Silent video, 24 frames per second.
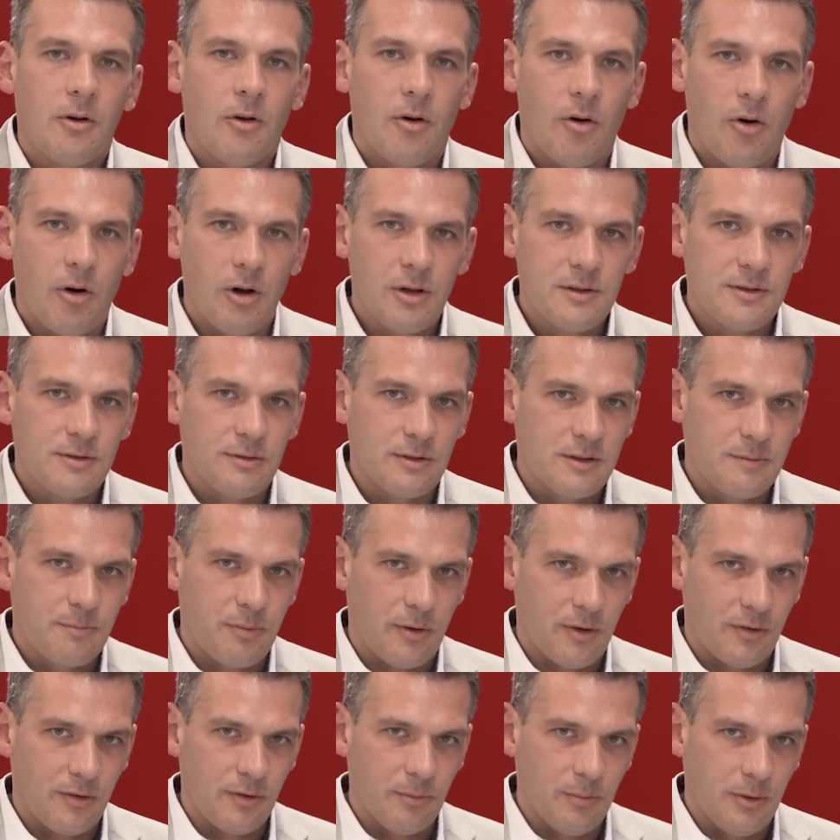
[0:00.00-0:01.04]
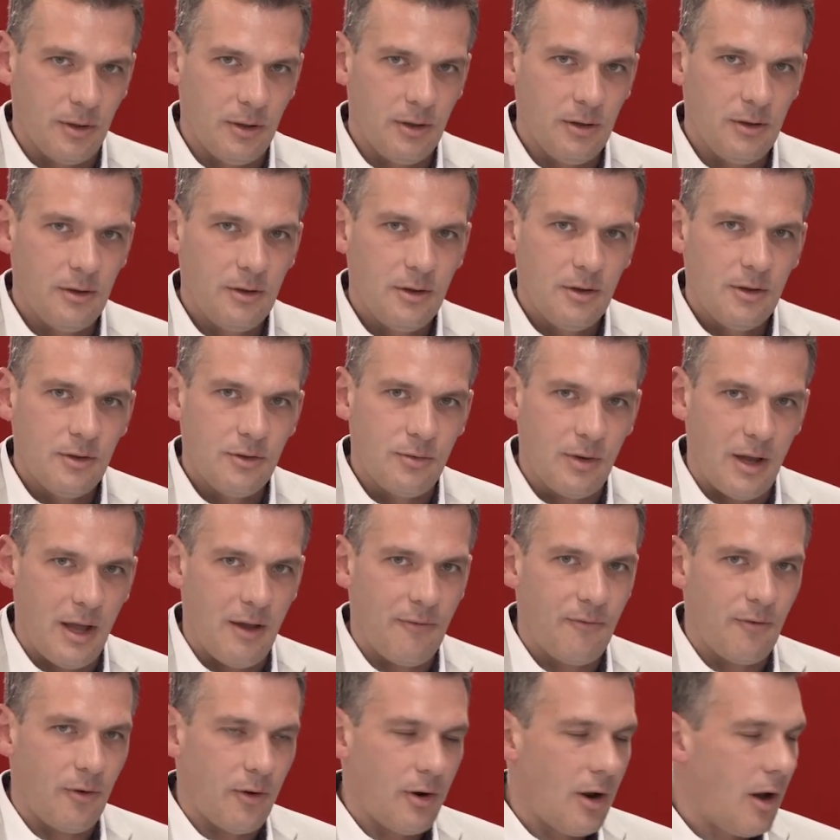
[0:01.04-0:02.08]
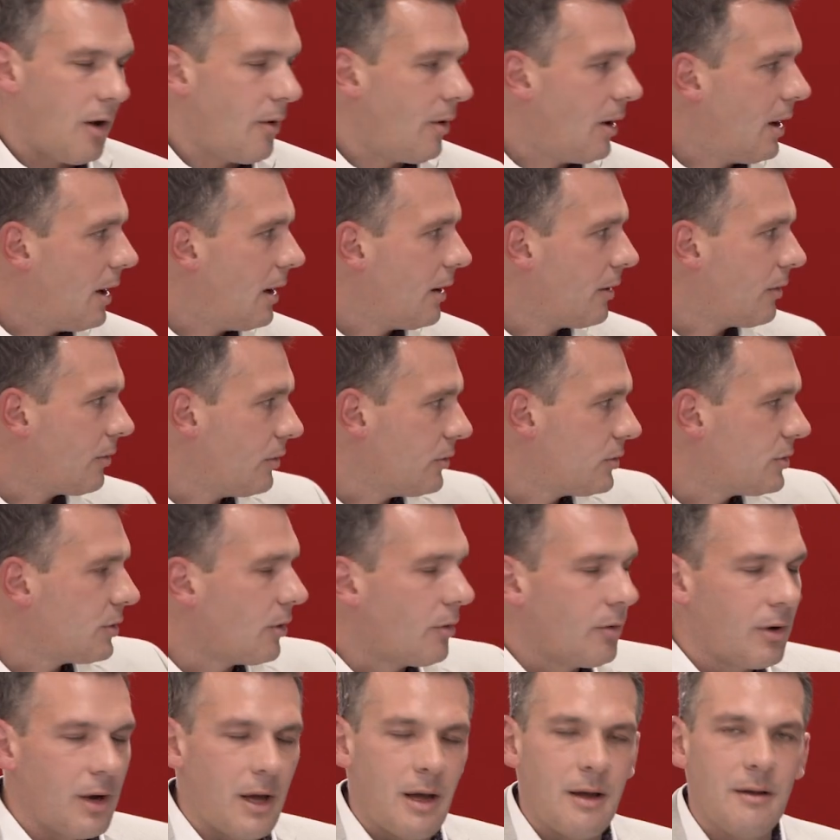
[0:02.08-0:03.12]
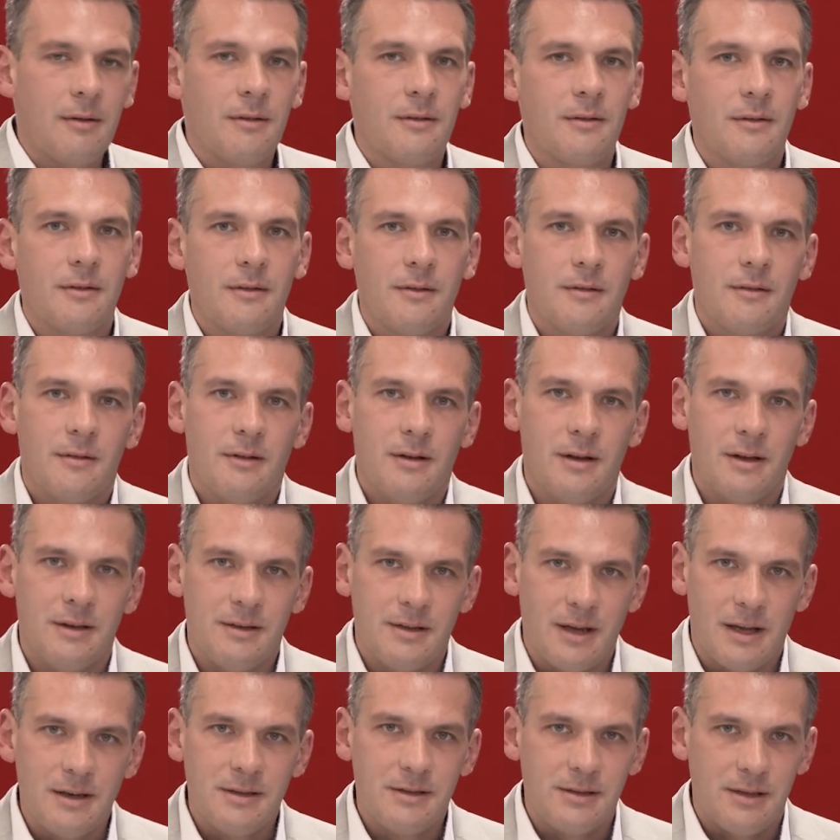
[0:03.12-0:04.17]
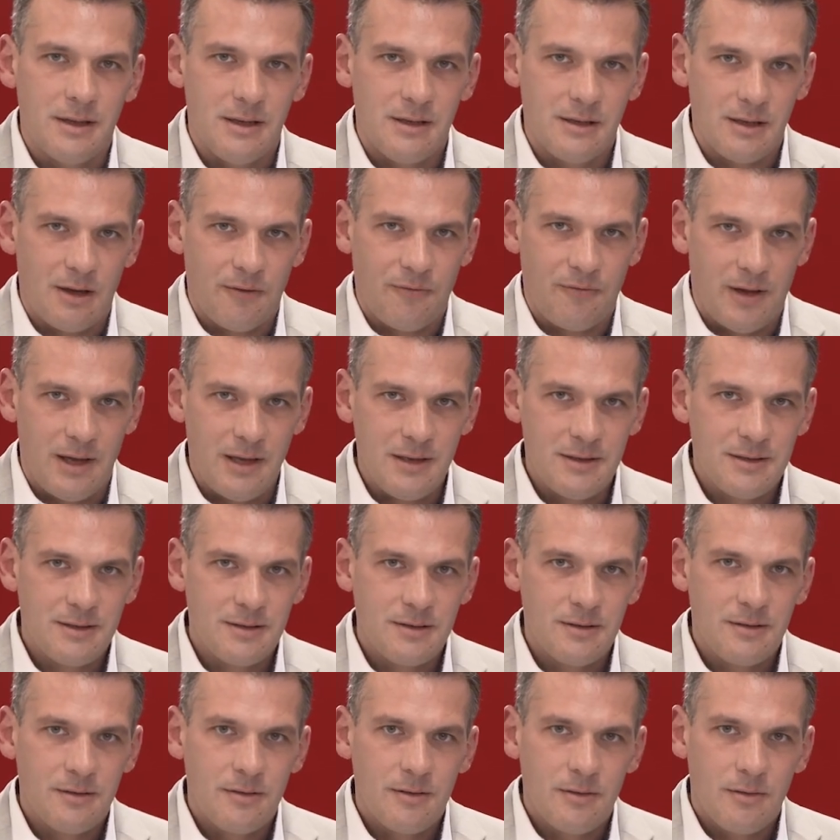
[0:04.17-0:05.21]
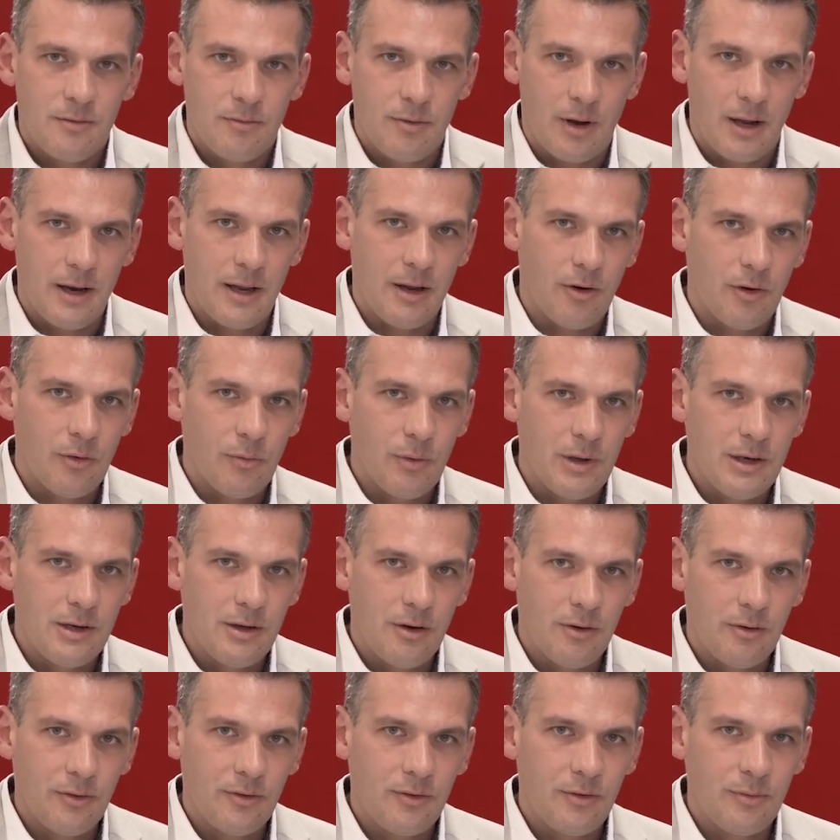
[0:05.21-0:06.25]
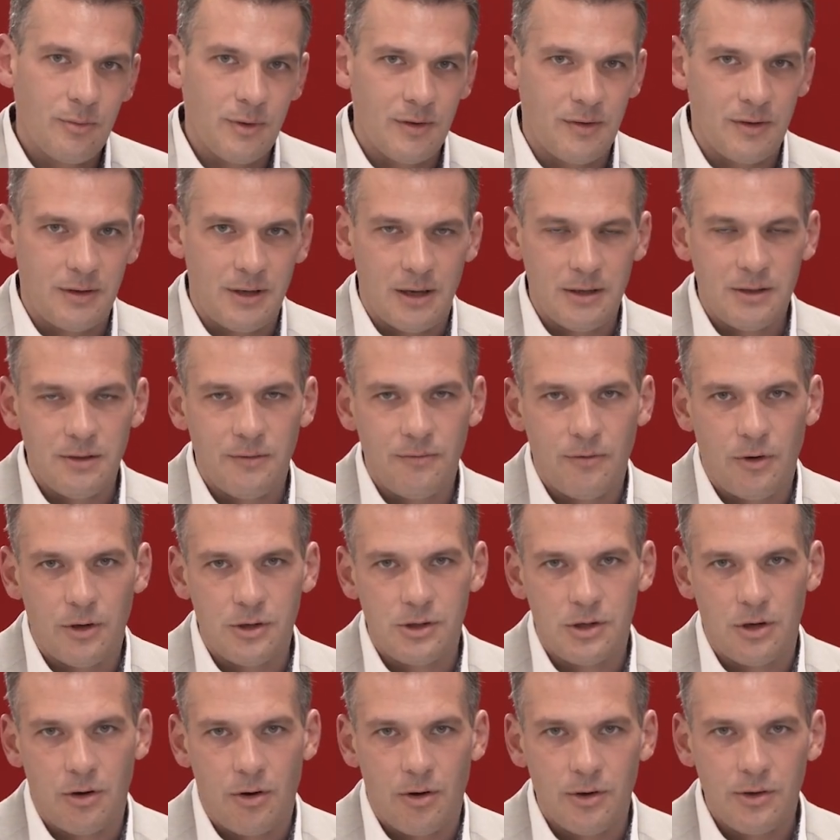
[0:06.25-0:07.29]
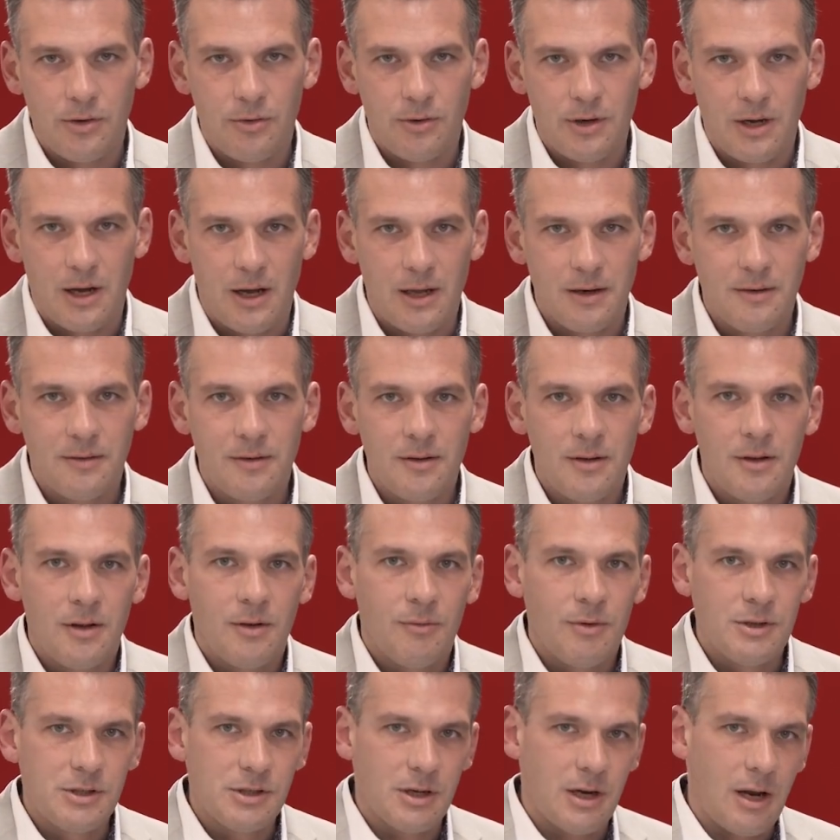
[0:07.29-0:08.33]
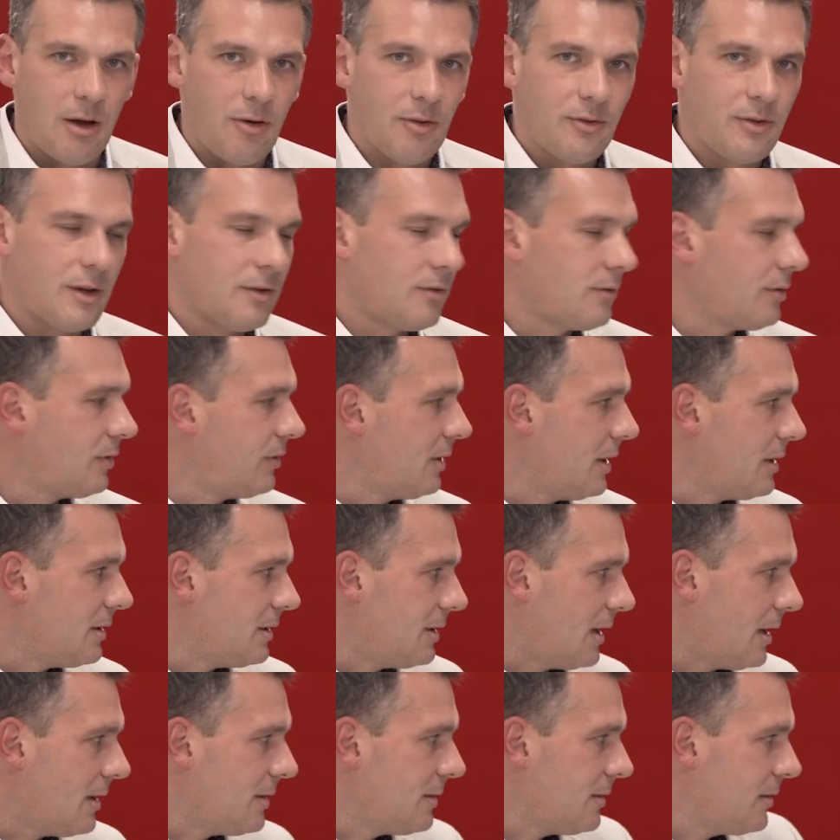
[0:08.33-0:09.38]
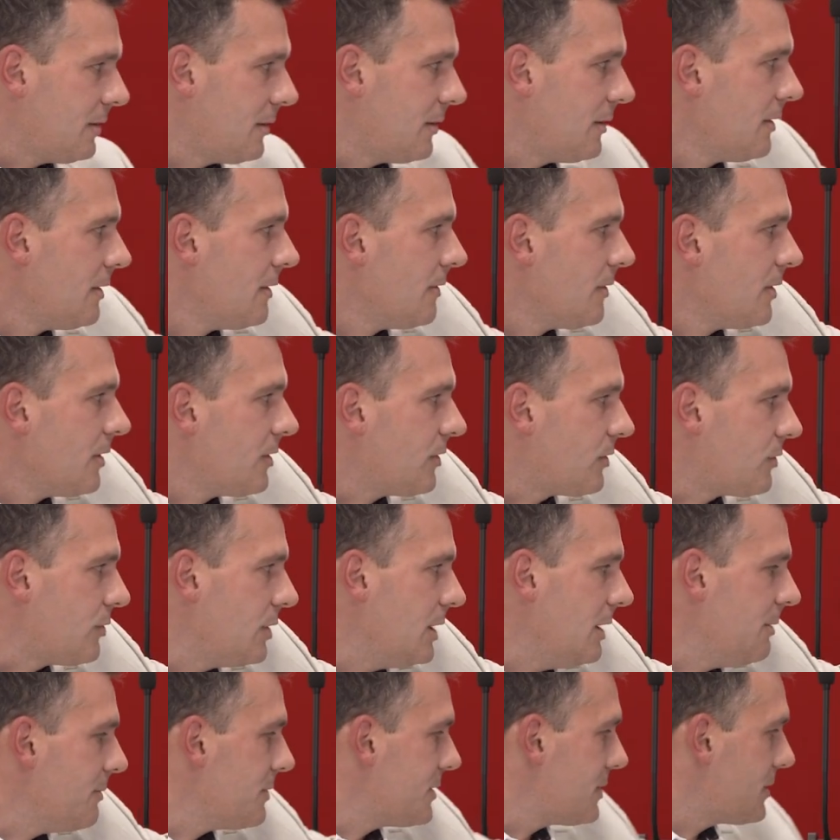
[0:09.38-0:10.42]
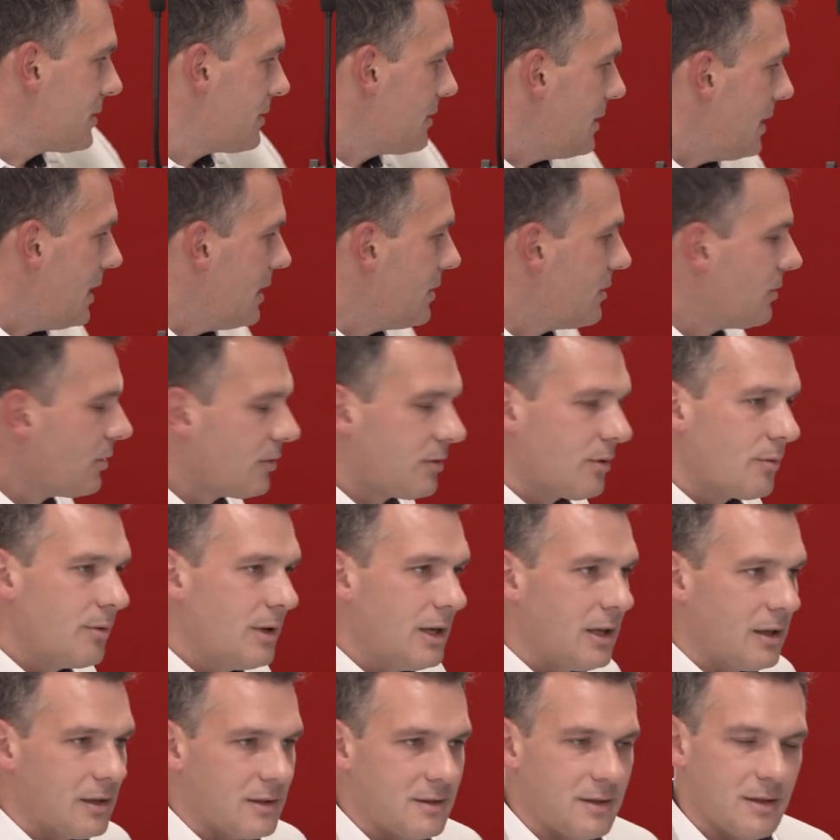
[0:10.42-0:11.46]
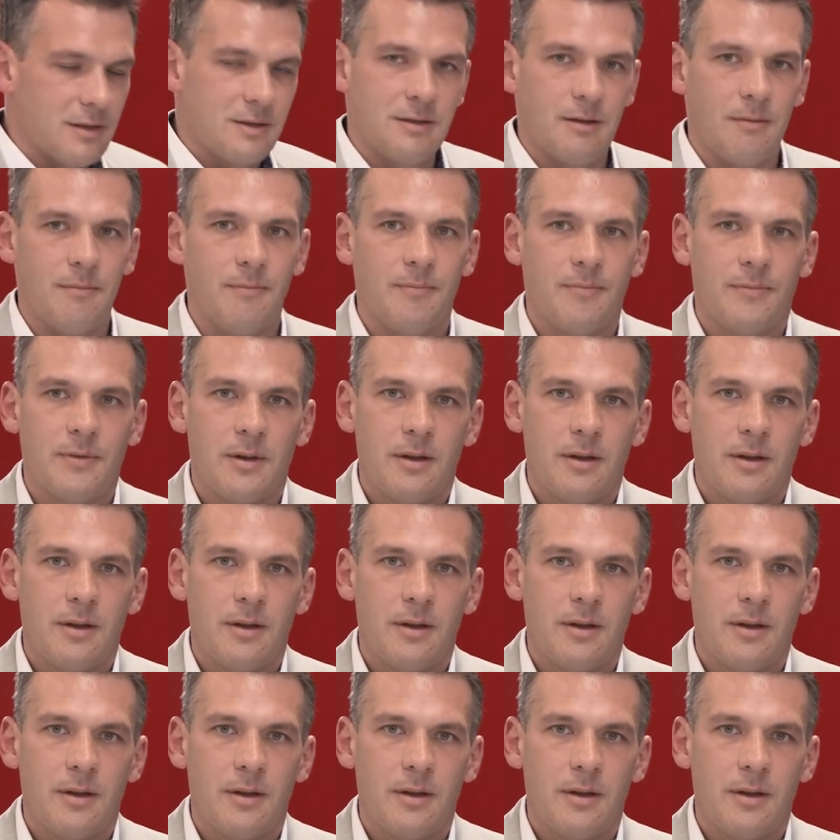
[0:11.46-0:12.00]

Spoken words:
Also, it's possible to have on our controller a Dante interface running on Windows with a Dante virtual audio card, which allows us to send Dante streams into the Riedel system.